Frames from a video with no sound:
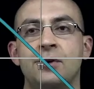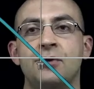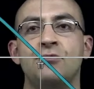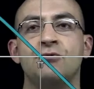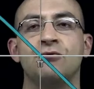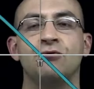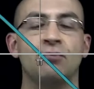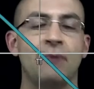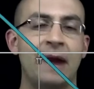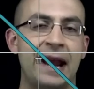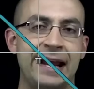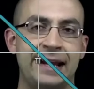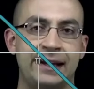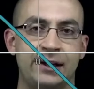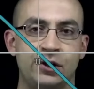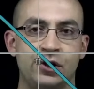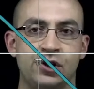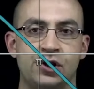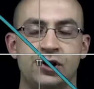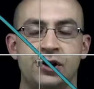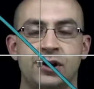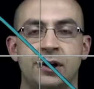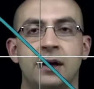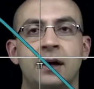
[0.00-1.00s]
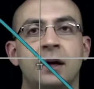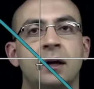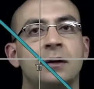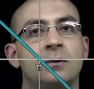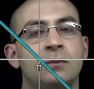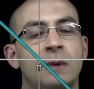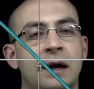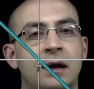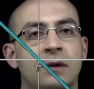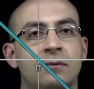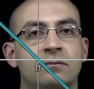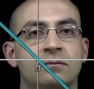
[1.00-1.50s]
Range.
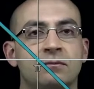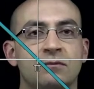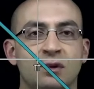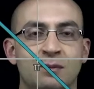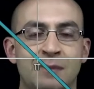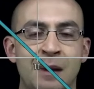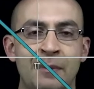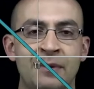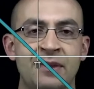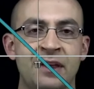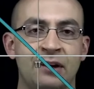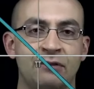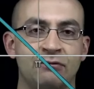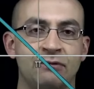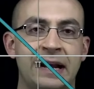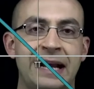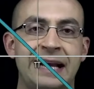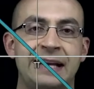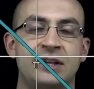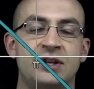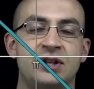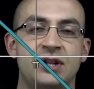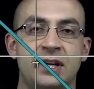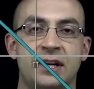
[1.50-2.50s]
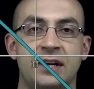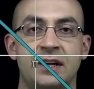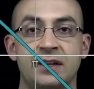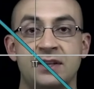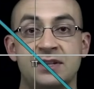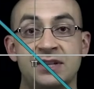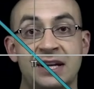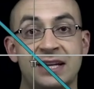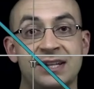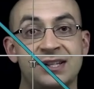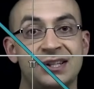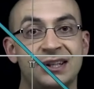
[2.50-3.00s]
Well, remember that range is
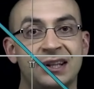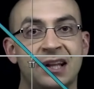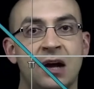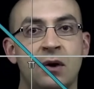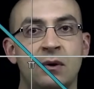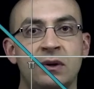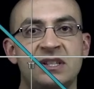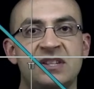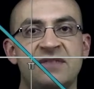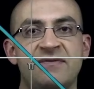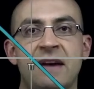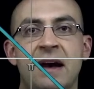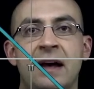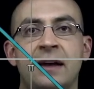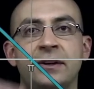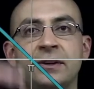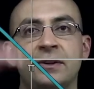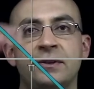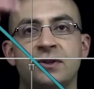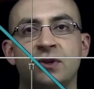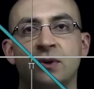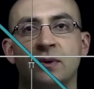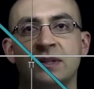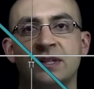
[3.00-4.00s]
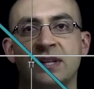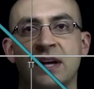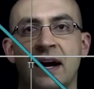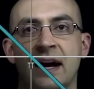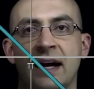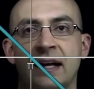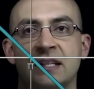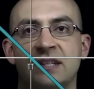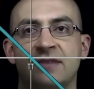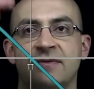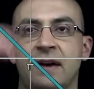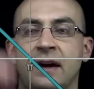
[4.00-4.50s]
its lowest value to its
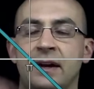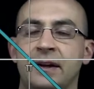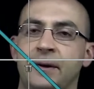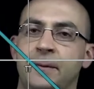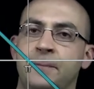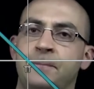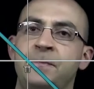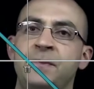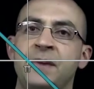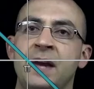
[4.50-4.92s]
highest value.